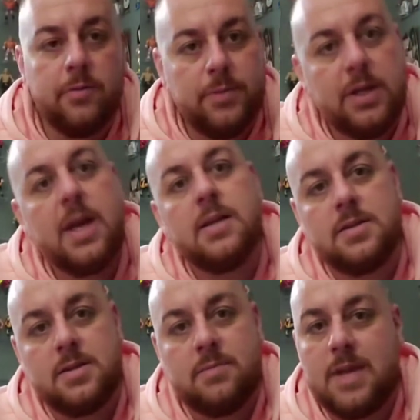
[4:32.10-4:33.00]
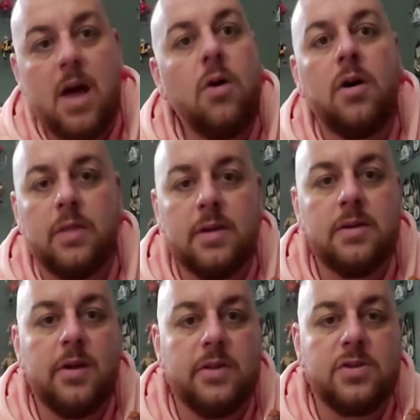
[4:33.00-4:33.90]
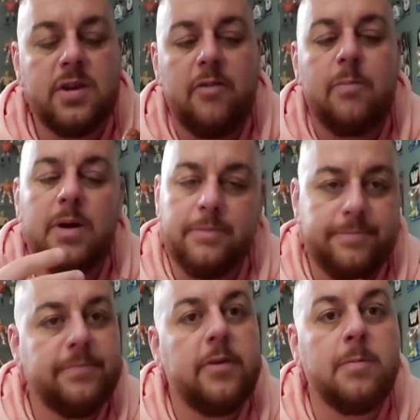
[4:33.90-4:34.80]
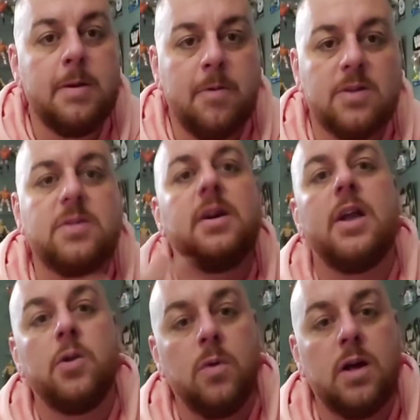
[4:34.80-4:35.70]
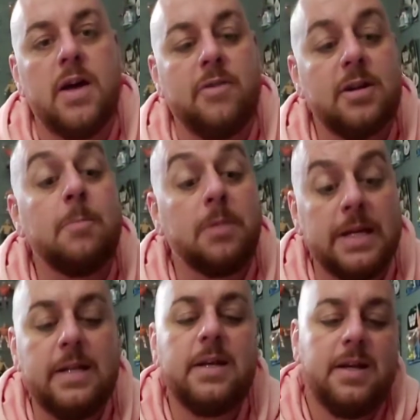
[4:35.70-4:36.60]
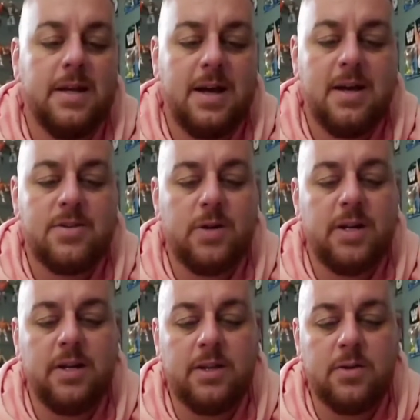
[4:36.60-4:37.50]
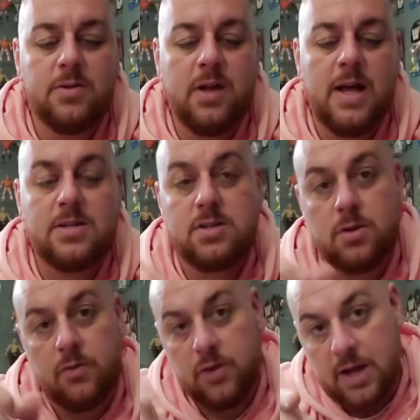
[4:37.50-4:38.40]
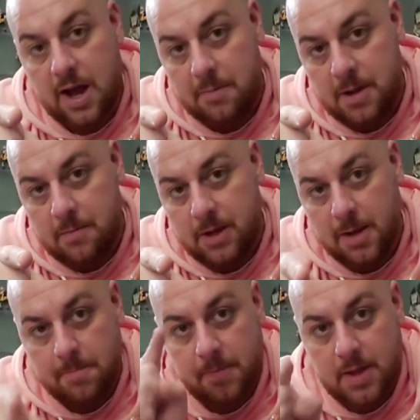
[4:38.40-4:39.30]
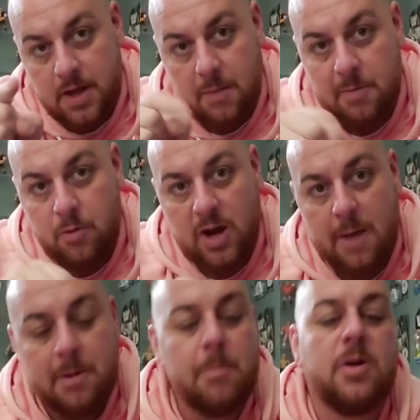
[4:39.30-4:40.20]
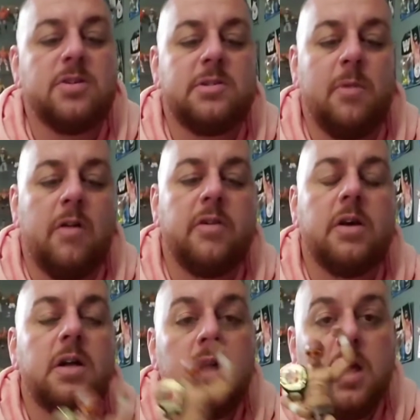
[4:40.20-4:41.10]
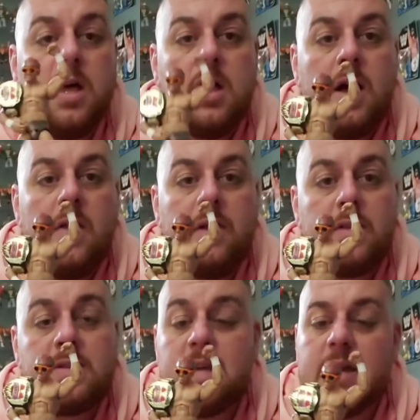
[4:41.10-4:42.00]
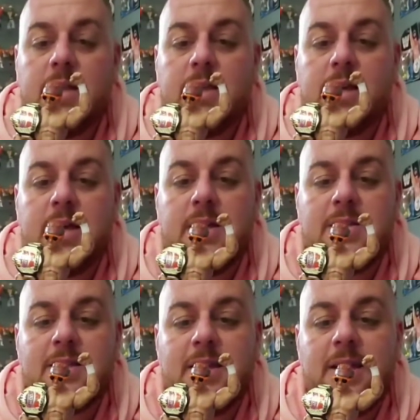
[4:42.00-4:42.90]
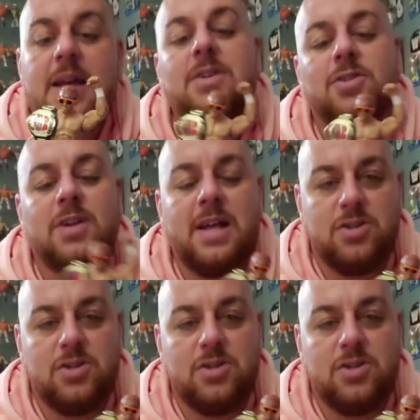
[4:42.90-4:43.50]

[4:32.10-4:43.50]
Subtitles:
You can't tell on the shelf, but for me personally, I do want to have it complete, so I need to get those glasses. So if you got them, hit me up. I'll be more than happy to purchase them off you. And then the second thing is the Internet